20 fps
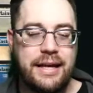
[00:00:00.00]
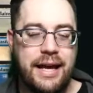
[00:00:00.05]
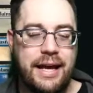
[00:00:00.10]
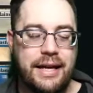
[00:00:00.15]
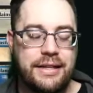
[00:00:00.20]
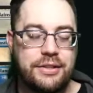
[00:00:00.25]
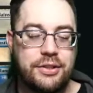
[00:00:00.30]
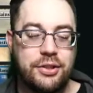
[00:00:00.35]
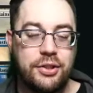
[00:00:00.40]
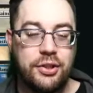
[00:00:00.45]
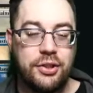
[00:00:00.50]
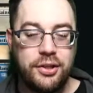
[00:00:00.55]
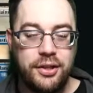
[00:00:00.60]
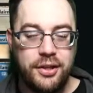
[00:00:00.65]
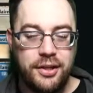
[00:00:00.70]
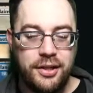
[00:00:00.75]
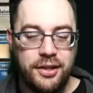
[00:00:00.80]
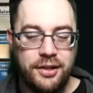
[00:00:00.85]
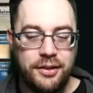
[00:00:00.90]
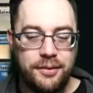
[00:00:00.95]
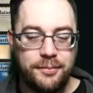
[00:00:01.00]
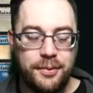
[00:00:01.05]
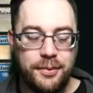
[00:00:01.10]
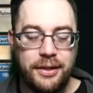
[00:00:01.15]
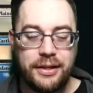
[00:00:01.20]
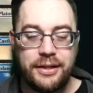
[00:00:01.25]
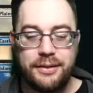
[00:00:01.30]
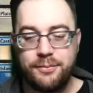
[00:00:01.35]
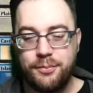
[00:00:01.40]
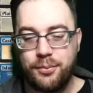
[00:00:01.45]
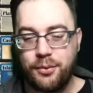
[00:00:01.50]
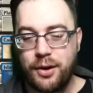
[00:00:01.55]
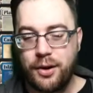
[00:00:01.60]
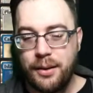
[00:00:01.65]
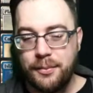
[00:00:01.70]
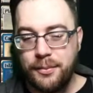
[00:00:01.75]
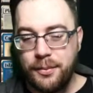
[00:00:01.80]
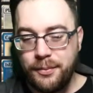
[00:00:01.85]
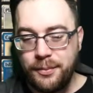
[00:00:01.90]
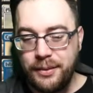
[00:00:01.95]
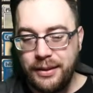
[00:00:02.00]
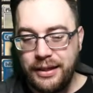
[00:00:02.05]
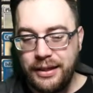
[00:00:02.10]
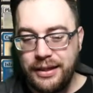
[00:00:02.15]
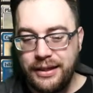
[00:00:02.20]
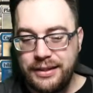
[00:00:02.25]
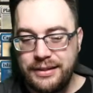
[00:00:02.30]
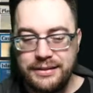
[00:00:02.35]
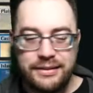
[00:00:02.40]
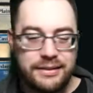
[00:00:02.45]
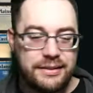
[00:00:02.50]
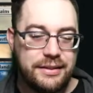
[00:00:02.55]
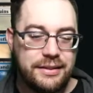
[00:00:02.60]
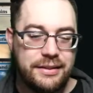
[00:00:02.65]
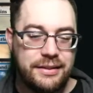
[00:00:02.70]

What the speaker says: as good, but it probably is.